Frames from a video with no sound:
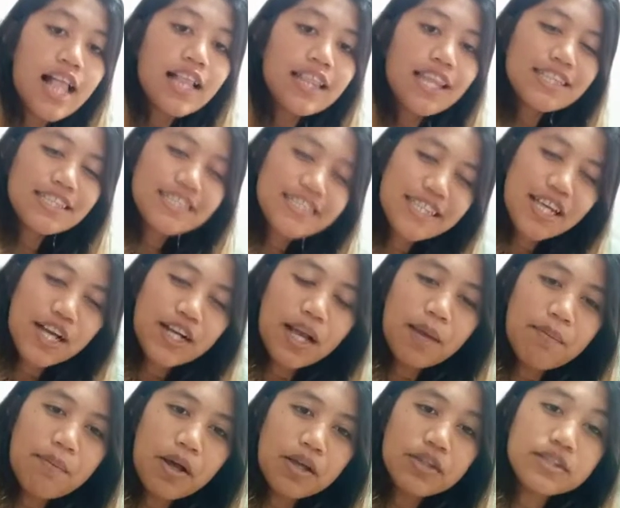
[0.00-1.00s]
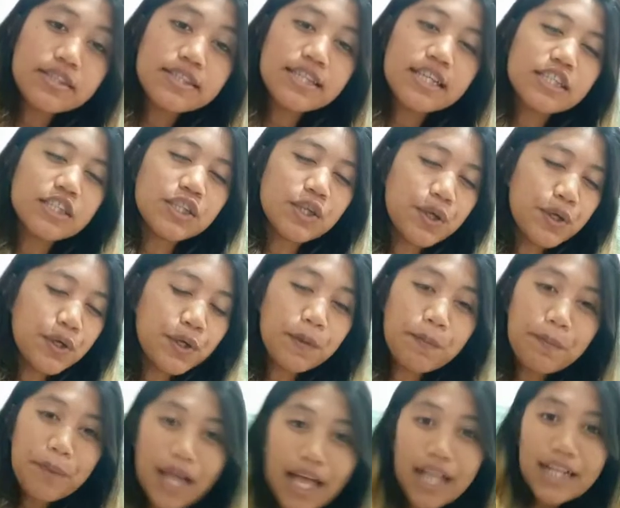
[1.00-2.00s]
let's talk about the school
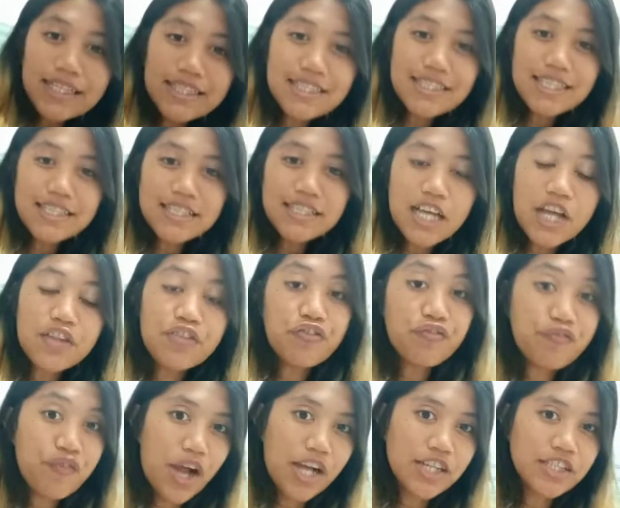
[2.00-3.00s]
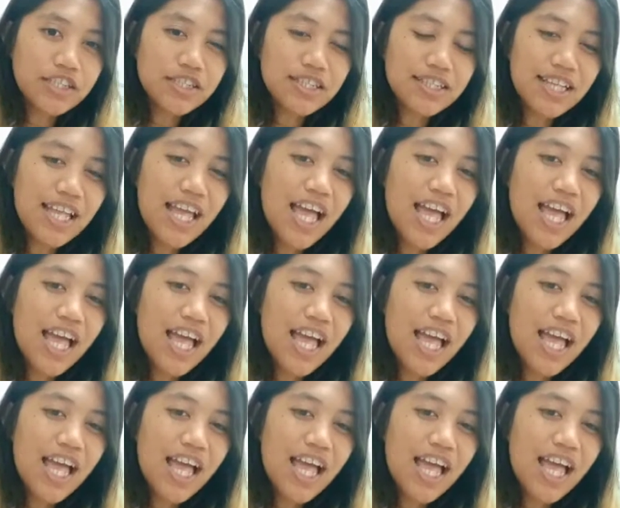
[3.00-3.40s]
policies and functions.